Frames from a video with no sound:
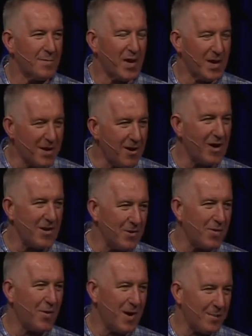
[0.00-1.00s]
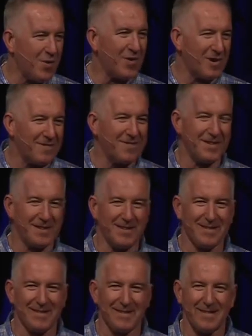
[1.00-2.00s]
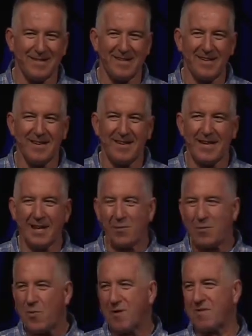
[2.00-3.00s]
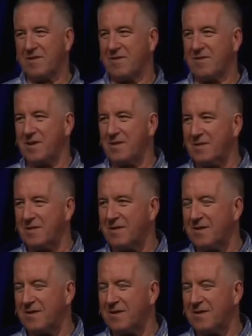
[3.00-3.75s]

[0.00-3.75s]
But I know I do want more of it. I want more of it for you.